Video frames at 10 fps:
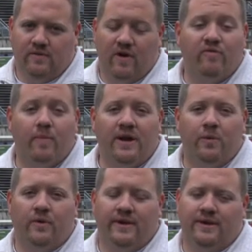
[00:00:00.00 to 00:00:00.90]
For everybody
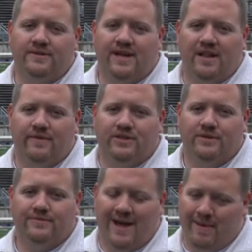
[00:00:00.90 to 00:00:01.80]
at Woodland Hills
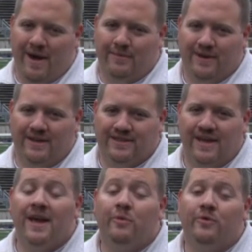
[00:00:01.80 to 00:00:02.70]
Television, I'm Adam
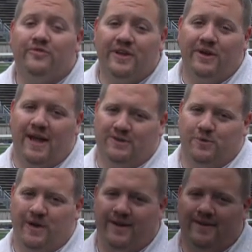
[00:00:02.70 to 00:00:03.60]
Gusky, and we'll see you
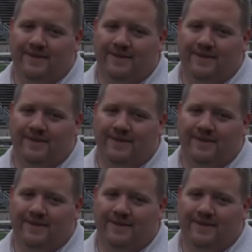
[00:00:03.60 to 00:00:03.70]
next week.